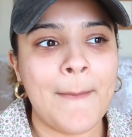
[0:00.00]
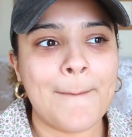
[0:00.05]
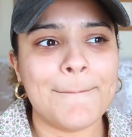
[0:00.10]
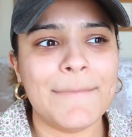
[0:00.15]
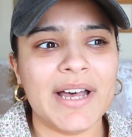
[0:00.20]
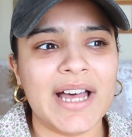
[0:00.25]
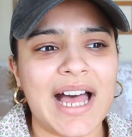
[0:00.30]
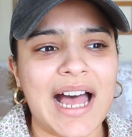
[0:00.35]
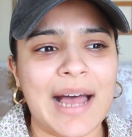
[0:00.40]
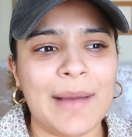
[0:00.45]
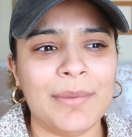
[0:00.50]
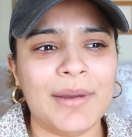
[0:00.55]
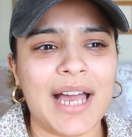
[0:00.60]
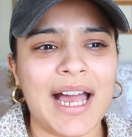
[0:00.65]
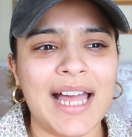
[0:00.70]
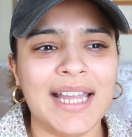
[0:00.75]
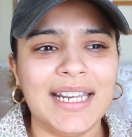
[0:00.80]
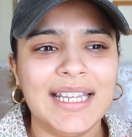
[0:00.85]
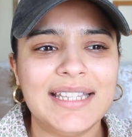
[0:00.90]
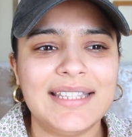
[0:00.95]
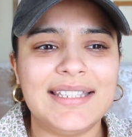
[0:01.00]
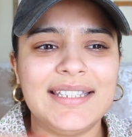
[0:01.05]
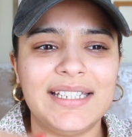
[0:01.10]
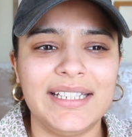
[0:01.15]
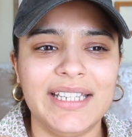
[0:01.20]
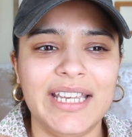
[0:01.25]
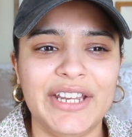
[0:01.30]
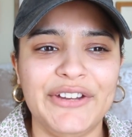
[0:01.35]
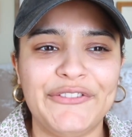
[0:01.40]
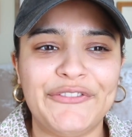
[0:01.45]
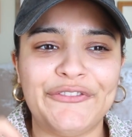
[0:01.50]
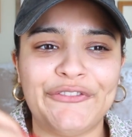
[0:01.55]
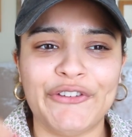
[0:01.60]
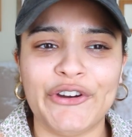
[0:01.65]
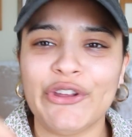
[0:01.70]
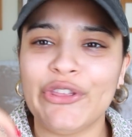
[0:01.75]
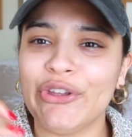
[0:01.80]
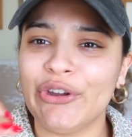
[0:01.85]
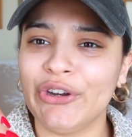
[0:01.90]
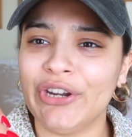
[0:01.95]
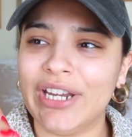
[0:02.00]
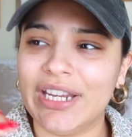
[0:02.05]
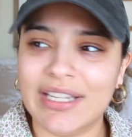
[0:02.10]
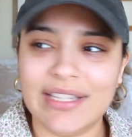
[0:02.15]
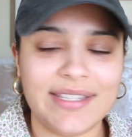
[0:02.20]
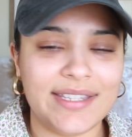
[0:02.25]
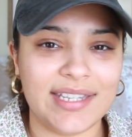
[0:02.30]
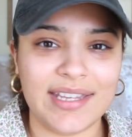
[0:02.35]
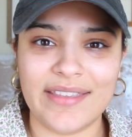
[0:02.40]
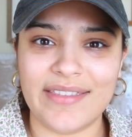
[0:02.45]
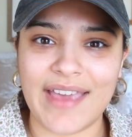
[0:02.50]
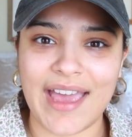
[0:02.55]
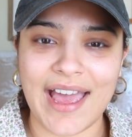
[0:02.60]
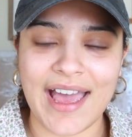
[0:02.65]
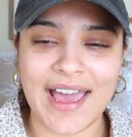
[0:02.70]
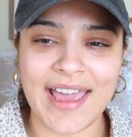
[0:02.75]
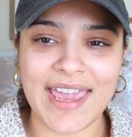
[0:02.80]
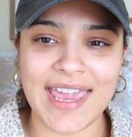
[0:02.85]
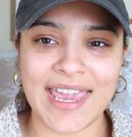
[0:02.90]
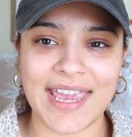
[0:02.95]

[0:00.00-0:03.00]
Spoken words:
but I'm kind of digging further into that.